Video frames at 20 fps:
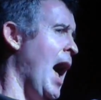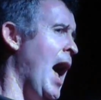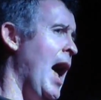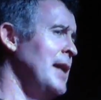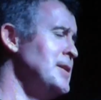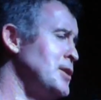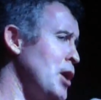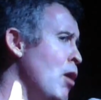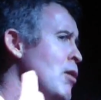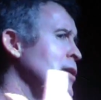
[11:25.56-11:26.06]

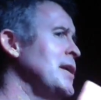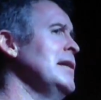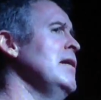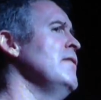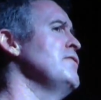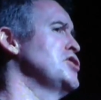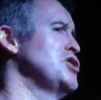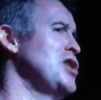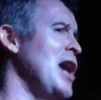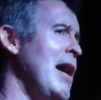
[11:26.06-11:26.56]
And talking
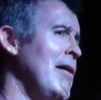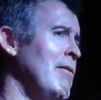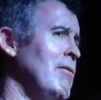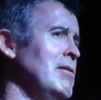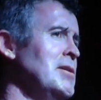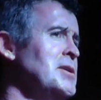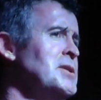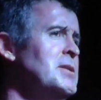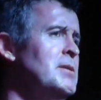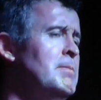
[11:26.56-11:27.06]
of
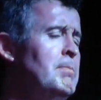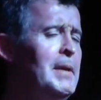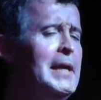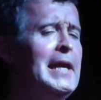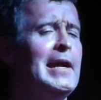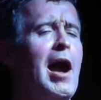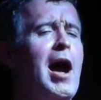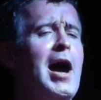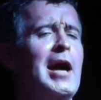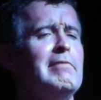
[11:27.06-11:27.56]
showers,
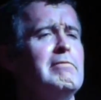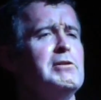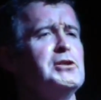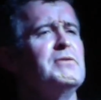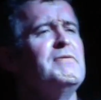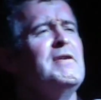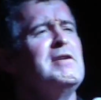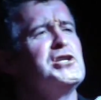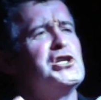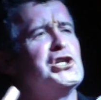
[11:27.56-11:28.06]
being Irish,
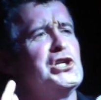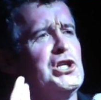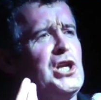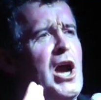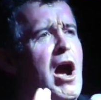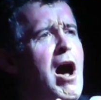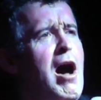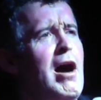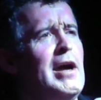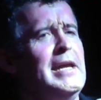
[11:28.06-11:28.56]
we're very
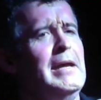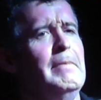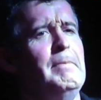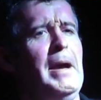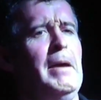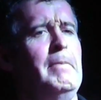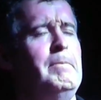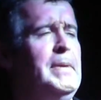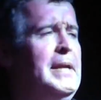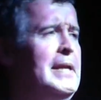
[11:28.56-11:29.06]
shy
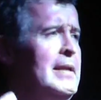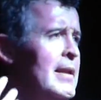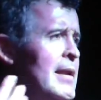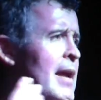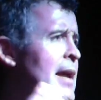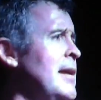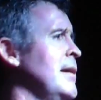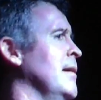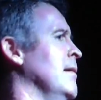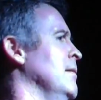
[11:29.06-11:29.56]
about being
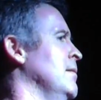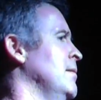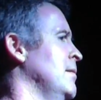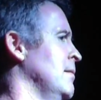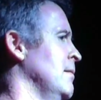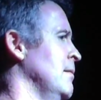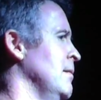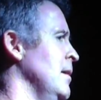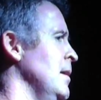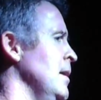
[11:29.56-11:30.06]
naked.
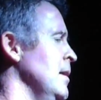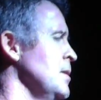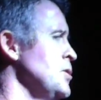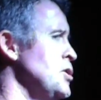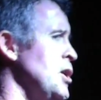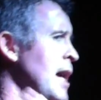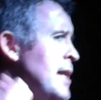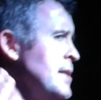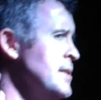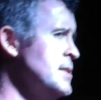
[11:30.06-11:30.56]
And
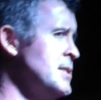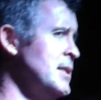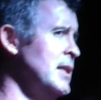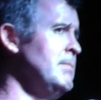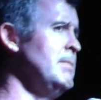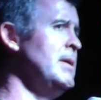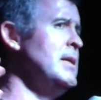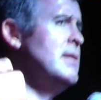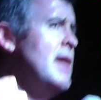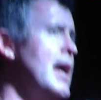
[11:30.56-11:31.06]
she hadn't
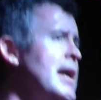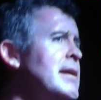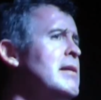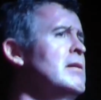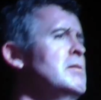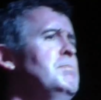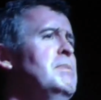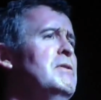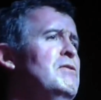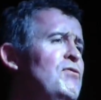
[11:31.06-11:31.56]
seen me
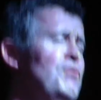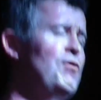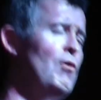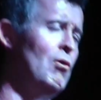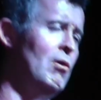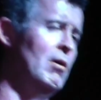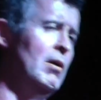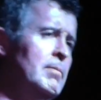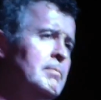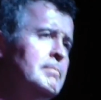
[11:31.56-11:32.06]
naked
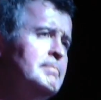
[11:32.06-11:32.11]
before.